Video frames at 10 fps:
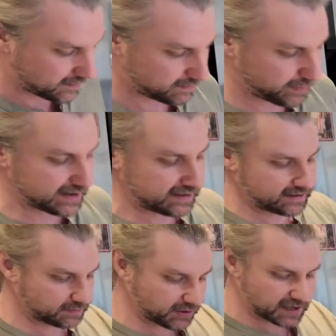
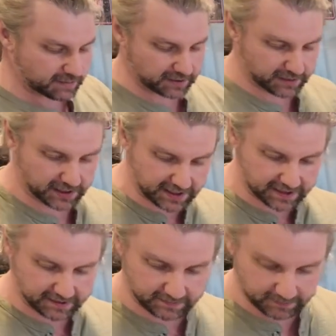Best spreadable butter.
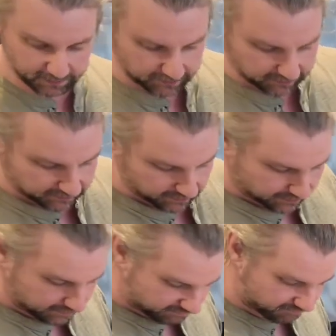
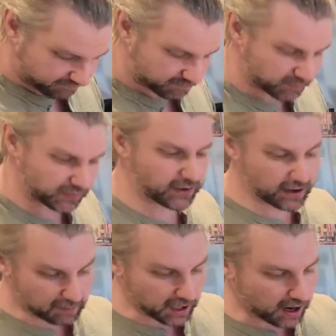Prefer
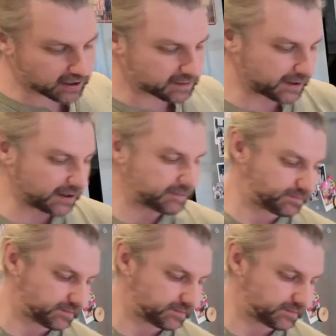a block, but